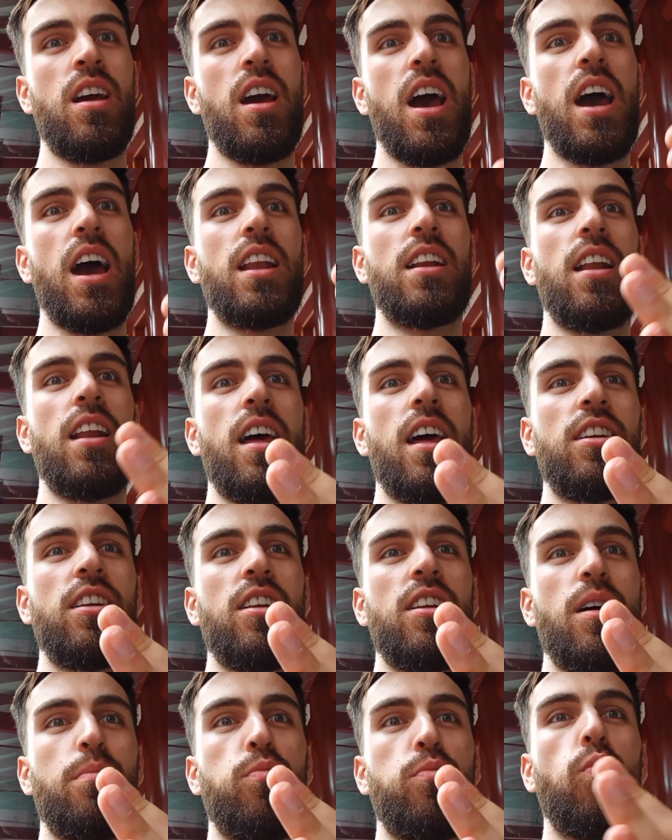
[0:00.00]
and it ended
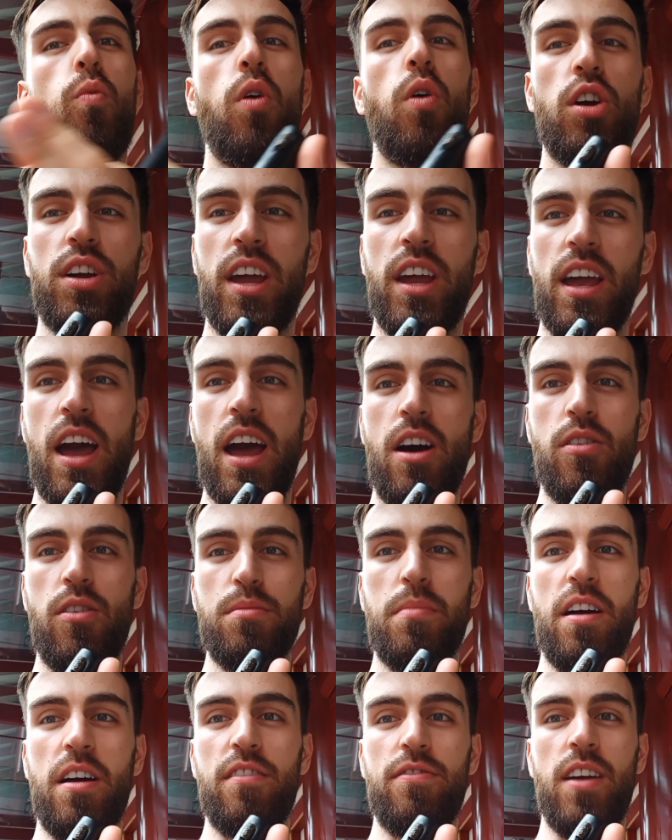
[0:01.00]
up working out in
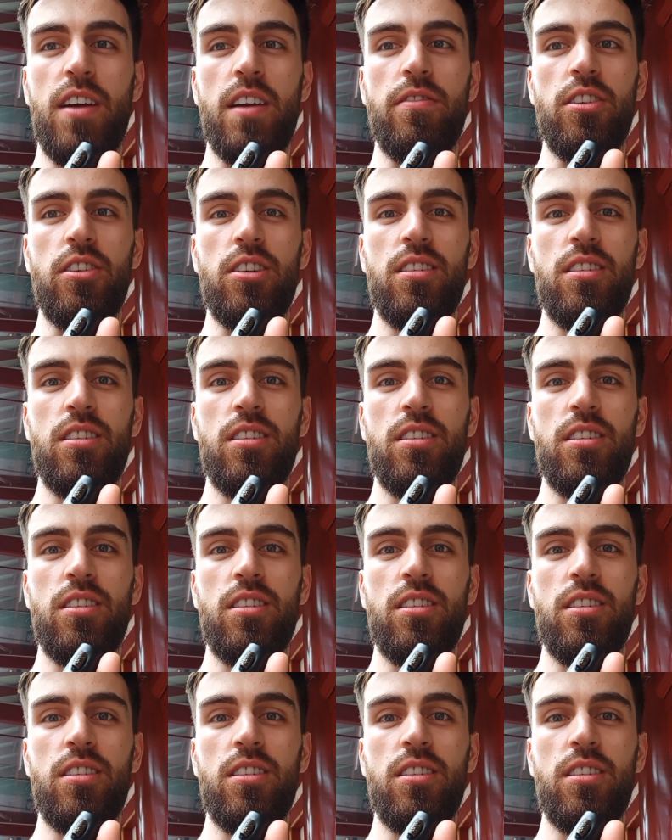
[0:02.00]
my favor.